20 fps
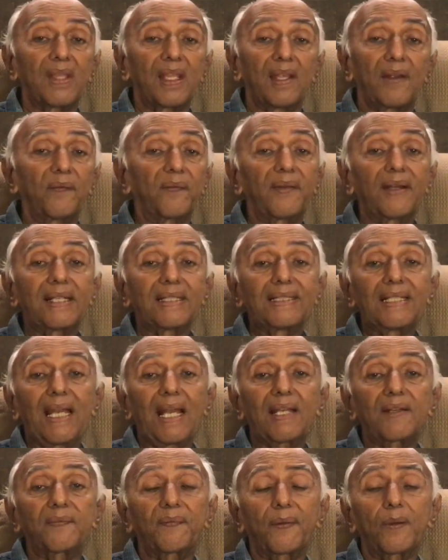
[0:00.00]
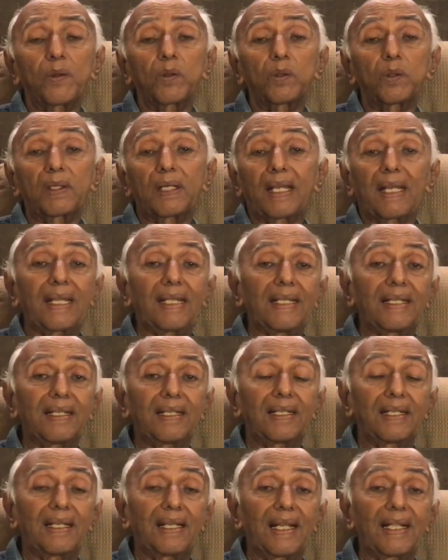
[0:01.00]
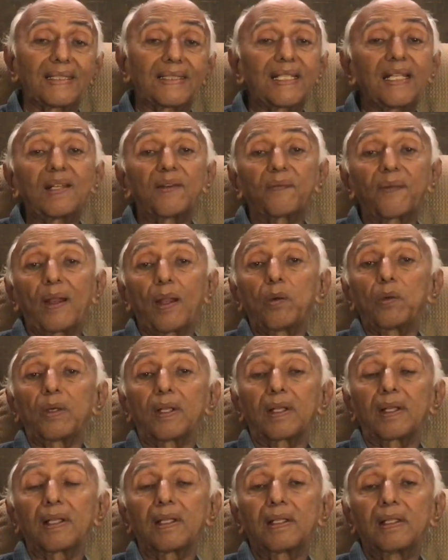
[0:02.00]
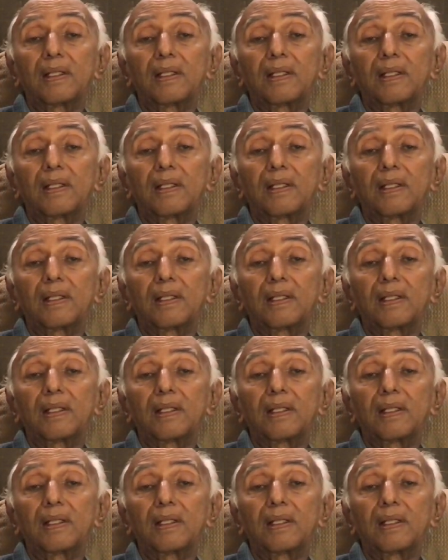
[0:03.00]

if a jackfruit tree doesn't flower,